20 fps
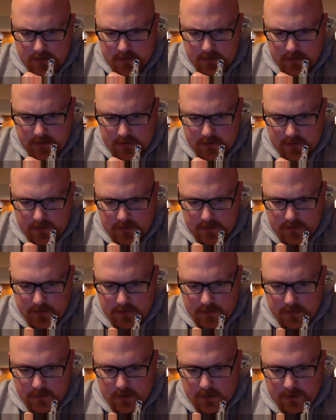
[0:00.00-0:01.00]
let's see,
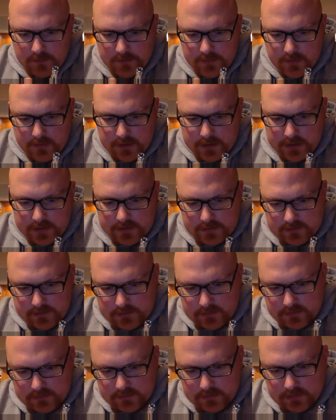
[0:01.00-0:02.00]
a
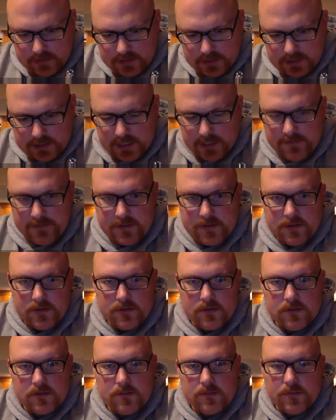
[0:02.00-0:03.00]
1.7
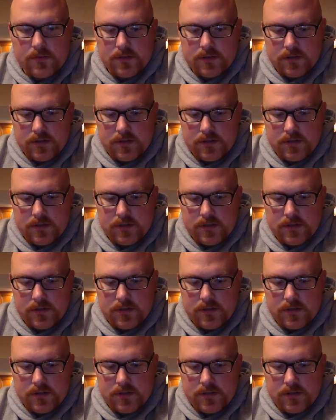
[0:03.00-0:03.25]
ohm